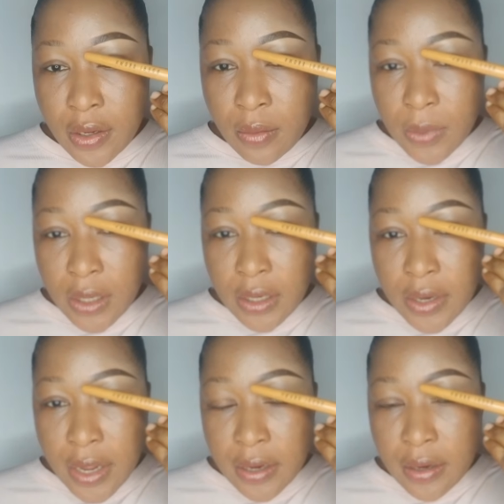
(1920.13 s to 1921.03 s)
make a
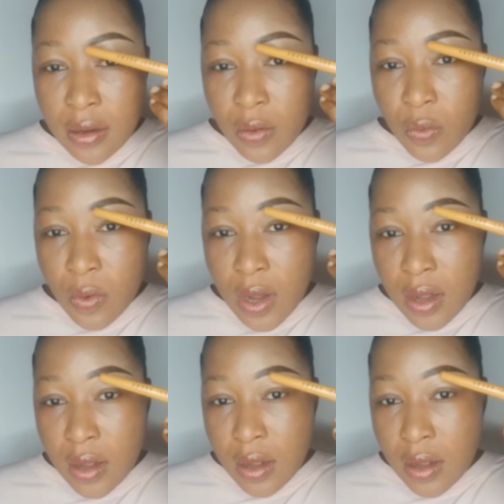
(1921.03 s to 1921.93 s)
line,
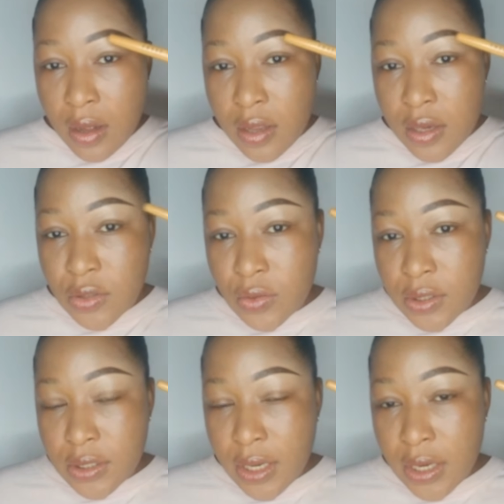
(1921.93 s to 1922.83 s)
wah, to
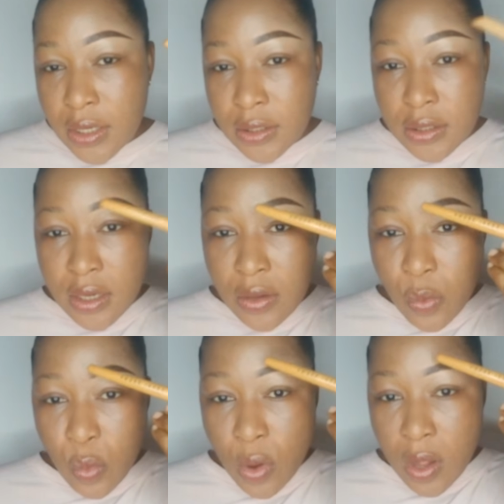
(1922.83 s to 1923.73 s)
this end,
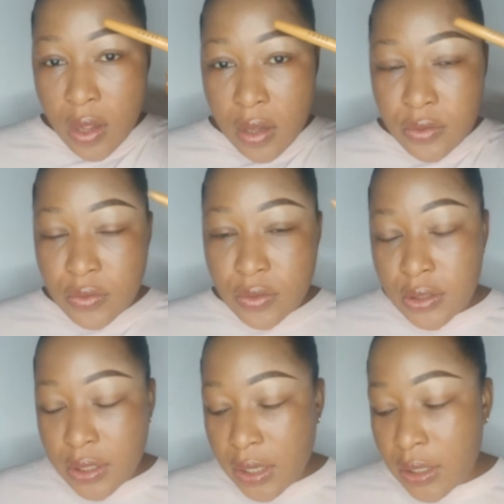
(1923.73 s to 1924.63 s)
wah, to
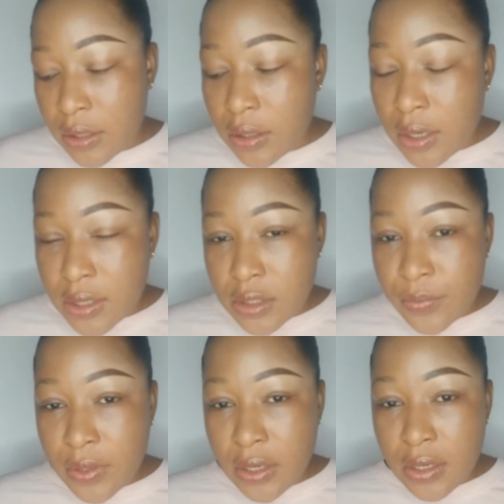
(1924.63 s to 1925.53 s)
this end. As a
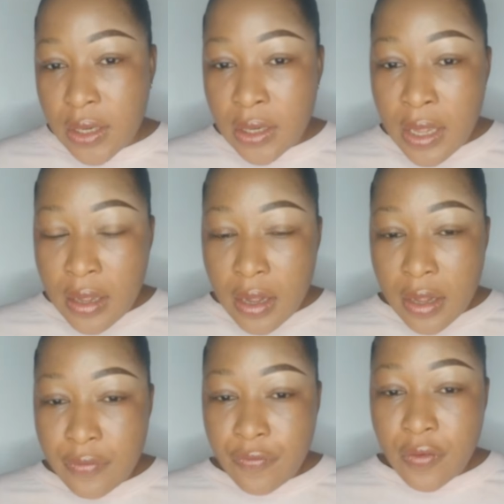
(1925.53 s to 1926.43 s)
beginner,
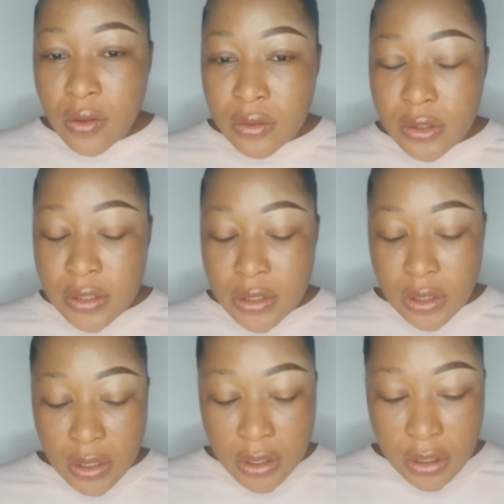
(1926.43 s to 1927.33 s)
I felt
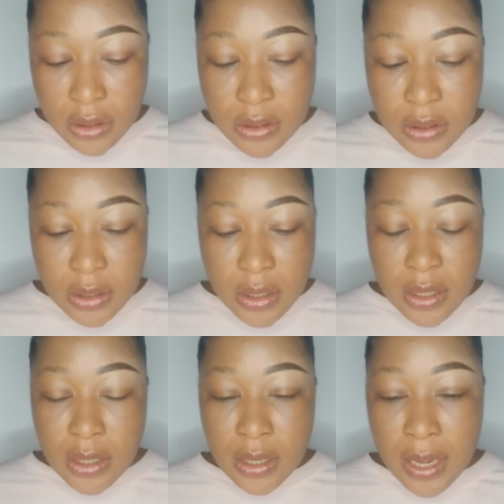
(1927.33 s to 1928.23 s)
it
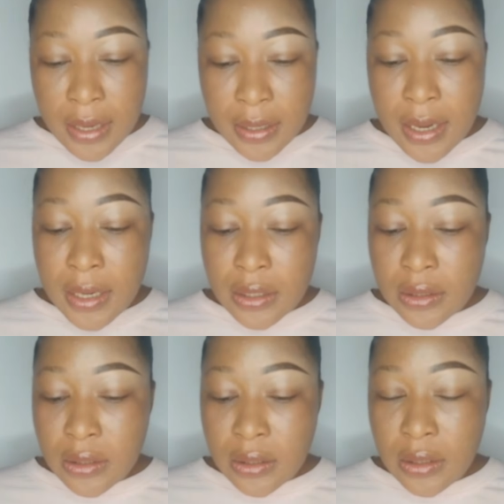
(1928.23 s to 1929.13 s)
like
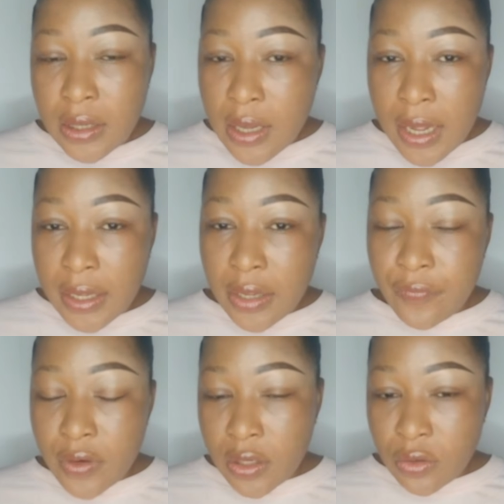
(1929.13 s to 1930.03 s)
I gave
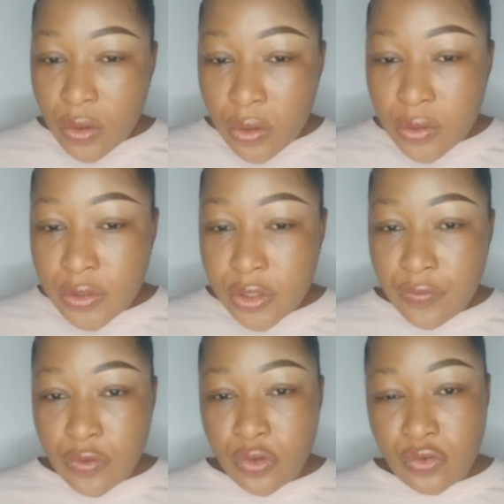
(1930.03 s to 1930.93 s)
it a thought. If
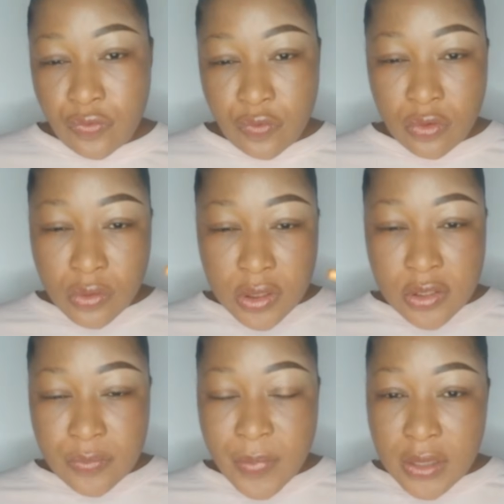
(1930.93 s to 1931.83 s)
you should follow
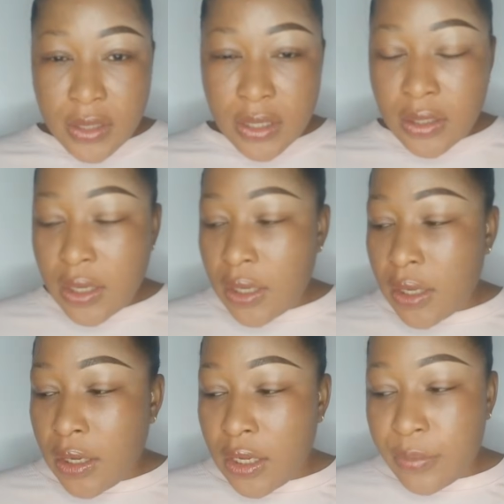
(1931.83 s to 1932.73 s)
this pattern,
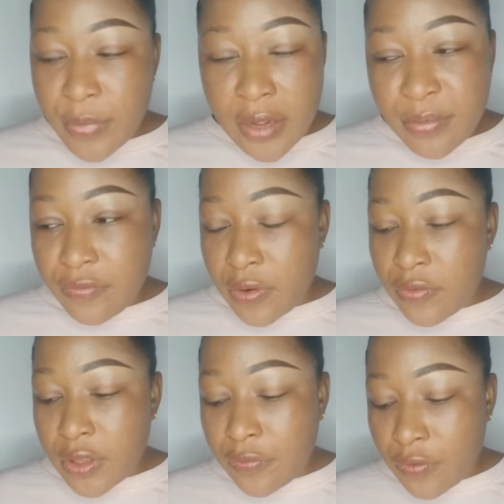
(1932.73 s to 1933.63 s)
it might be very
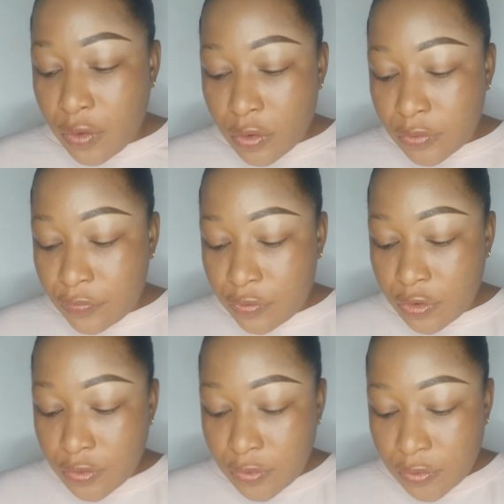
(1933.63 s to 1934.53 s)
difficult for
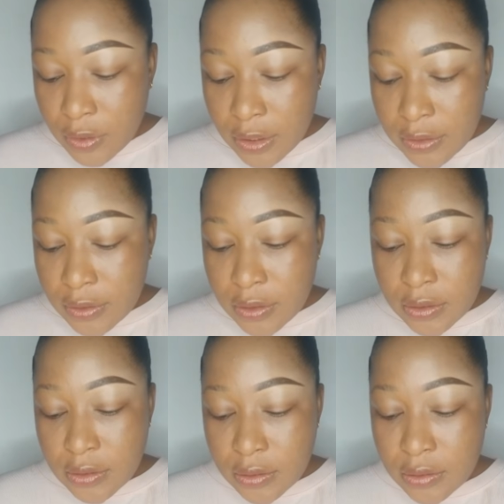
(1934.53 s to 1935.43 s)
you to get
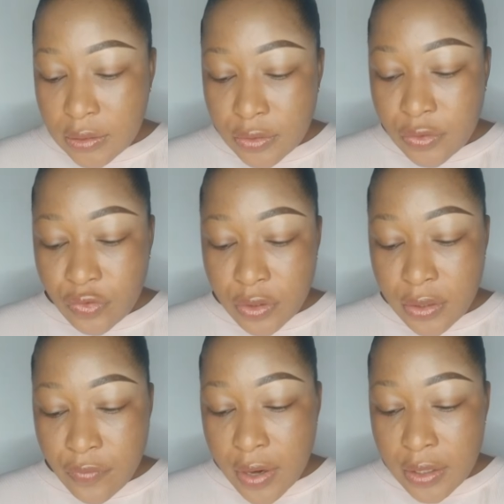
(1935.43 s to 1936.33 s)
the trick
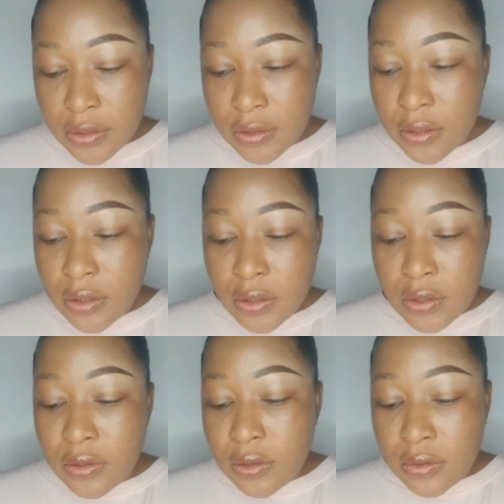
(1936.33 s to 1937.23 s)
right.
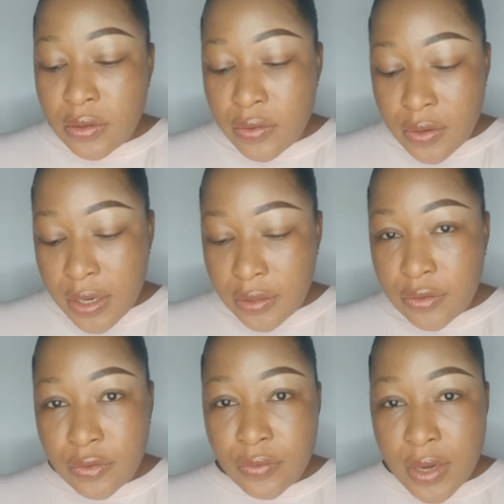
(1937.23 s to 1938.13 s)
All right,
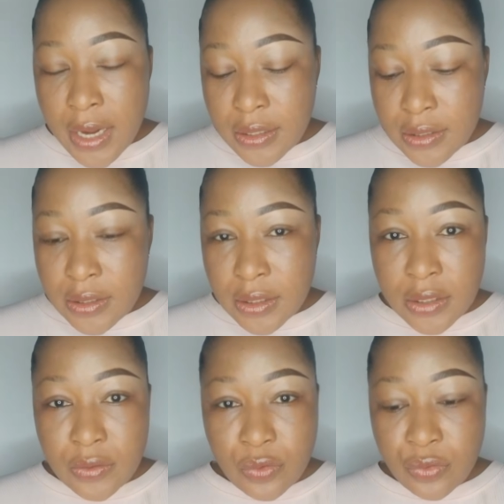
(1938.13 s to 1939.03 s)
so I
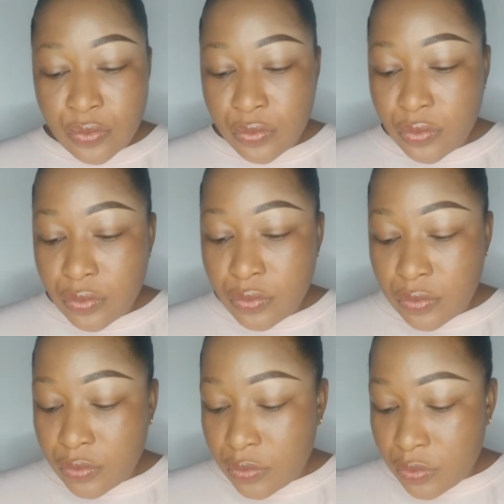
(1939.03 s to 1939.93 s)
decided to
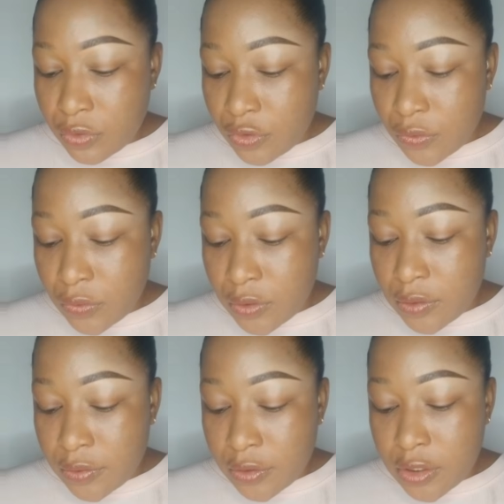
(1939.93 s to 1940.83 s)
use
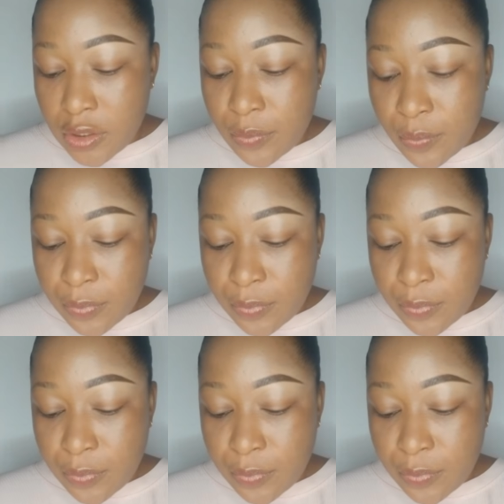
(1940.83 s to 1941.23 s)
this tip